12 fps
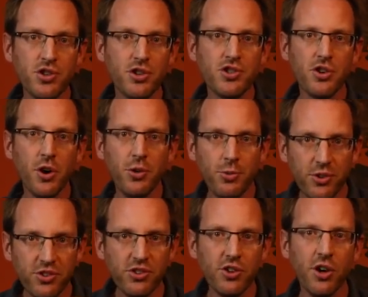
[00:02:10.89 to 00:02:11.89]
church growth
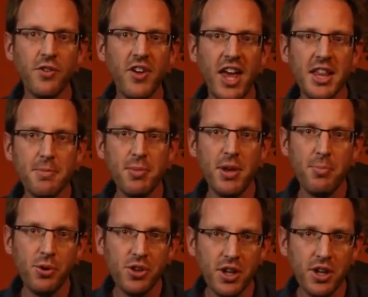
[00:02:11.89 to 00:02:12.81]
was surveying the people